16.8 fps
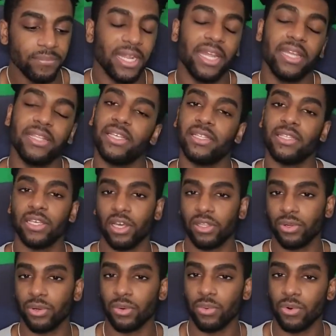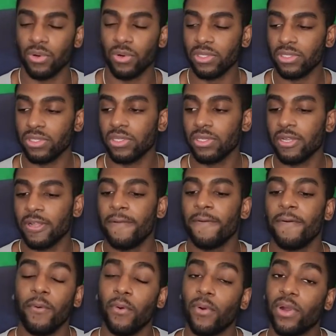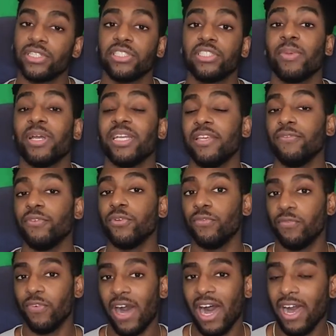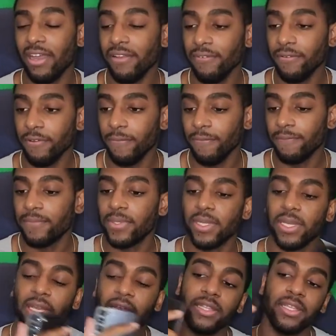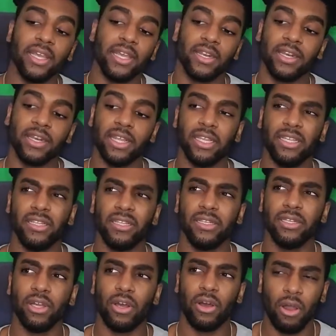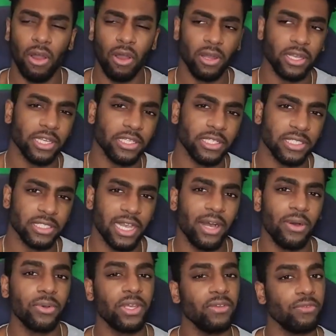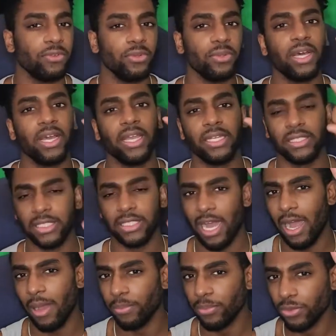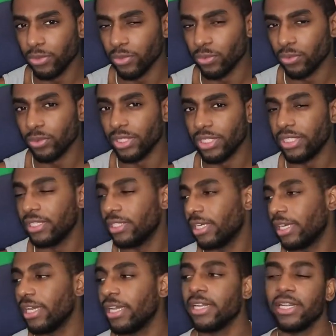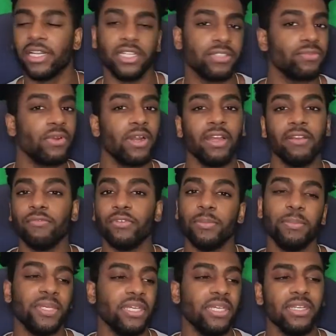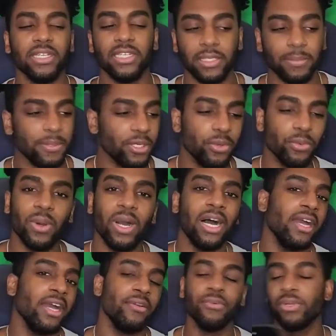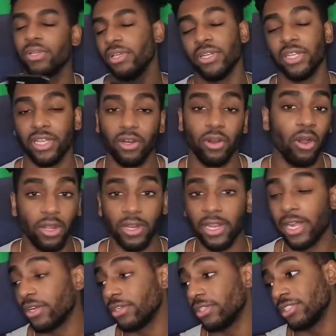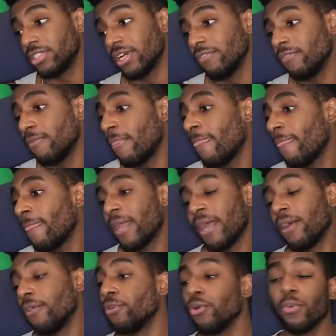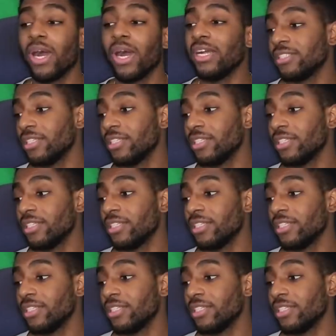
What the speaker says: and then the other awards. Or I just might give you 5. And then in August, I'll give you like top 3 candidates for MVP, DPOY, Rookie of the Year, all that good stuff. I don't know why I